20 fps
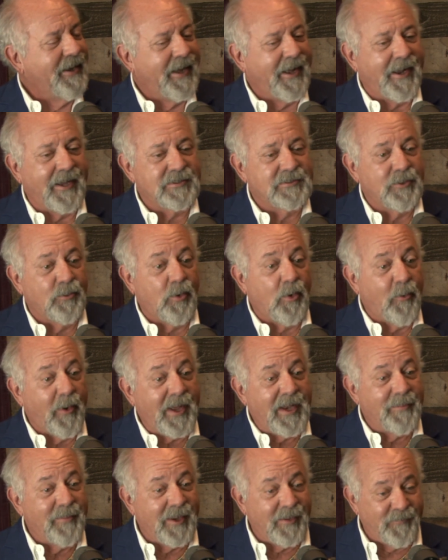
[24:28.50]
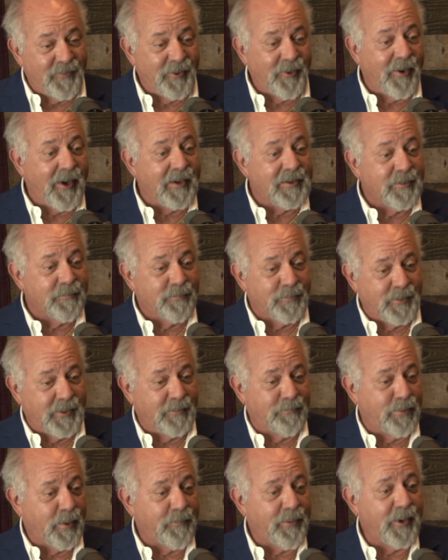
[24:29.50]
And I said, well, wait a minute. If you're going to have
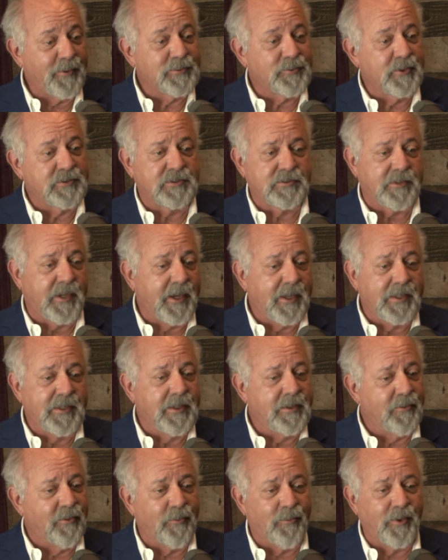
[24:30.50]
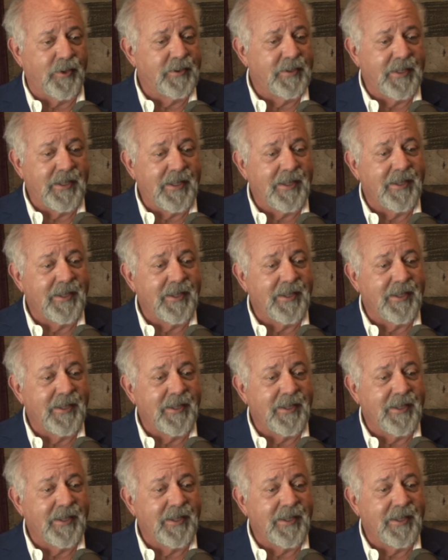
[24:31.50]
to propose to her, he says, I ain't getting on one knee.